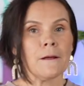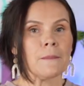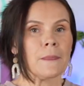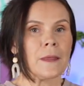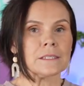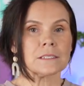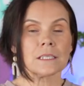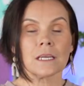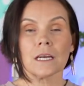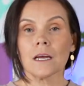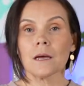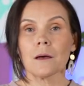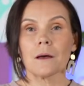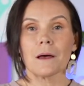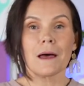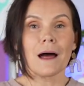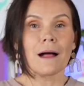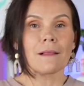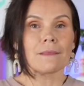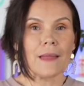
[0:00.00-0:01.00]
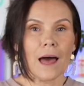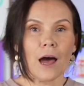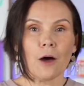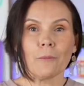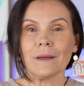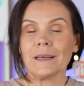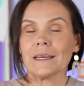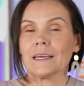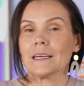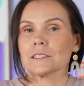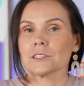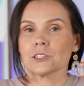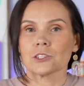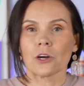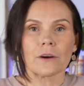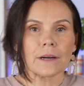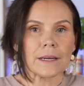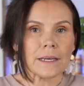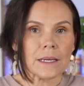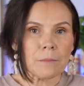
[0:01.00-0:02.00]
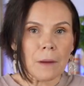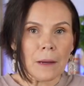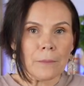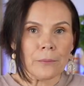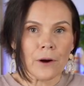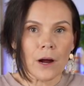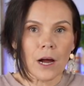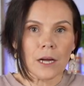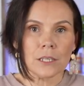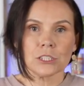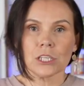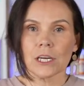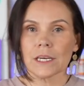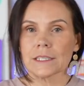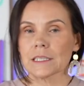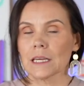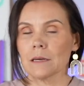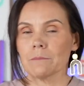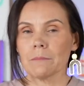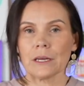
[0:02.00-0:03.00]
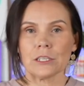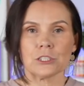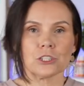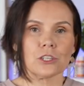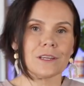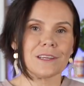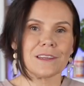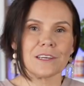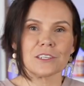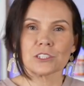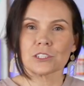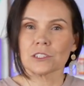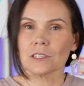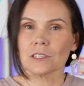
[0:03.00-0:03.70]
That's going to allow me to get started in my projects and make sure that there's